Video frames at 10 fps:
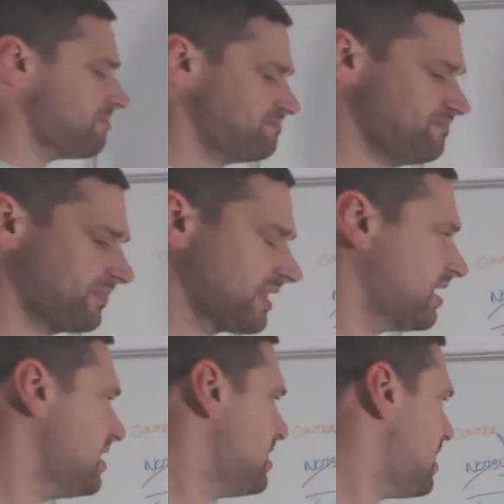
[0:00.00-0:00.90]
um,
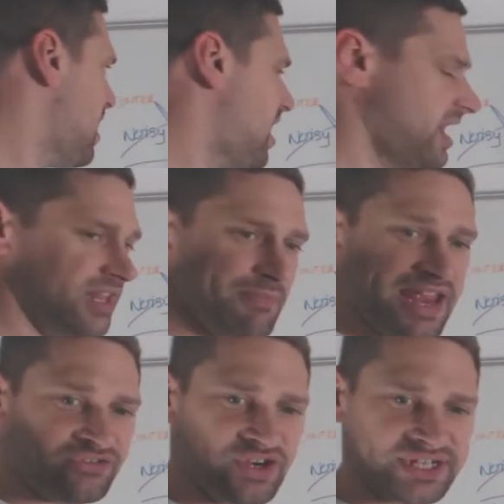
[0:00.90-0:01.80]
uh, in the
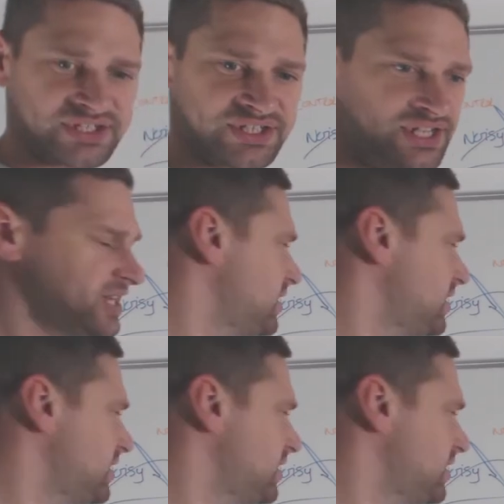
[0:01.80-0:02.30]
matrix,